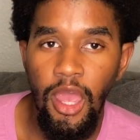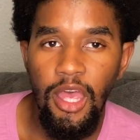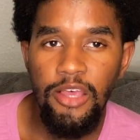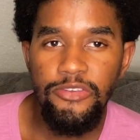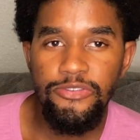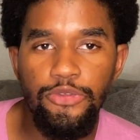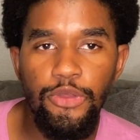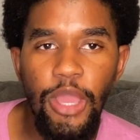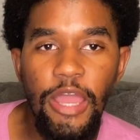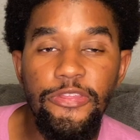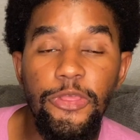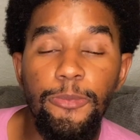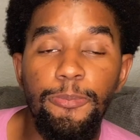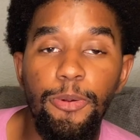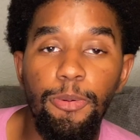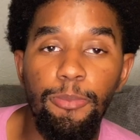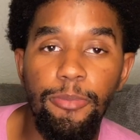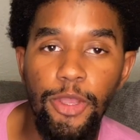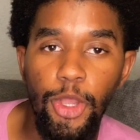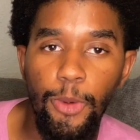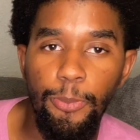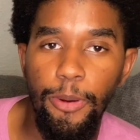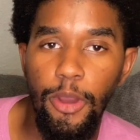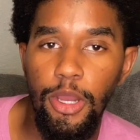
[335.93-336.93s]
So at the
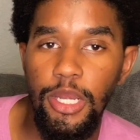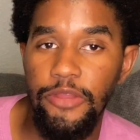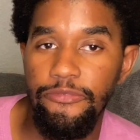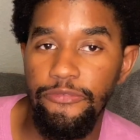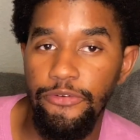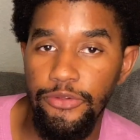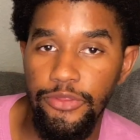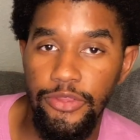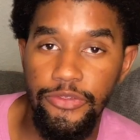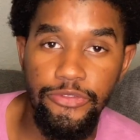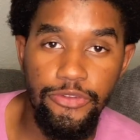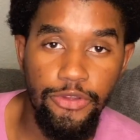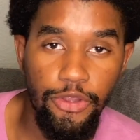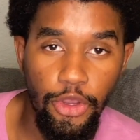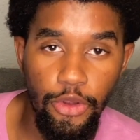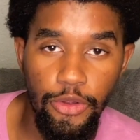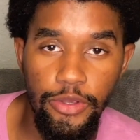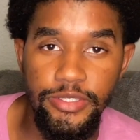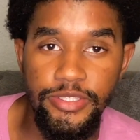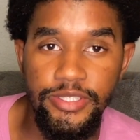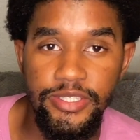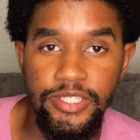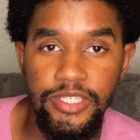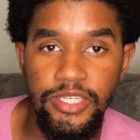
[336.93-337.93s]
premiere party for this
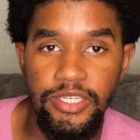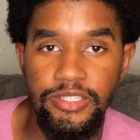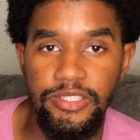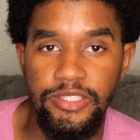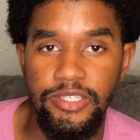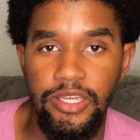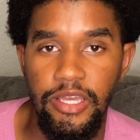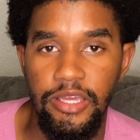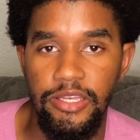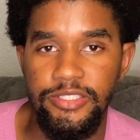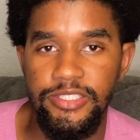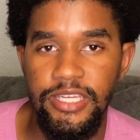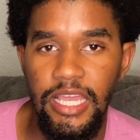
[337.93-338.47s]
current season,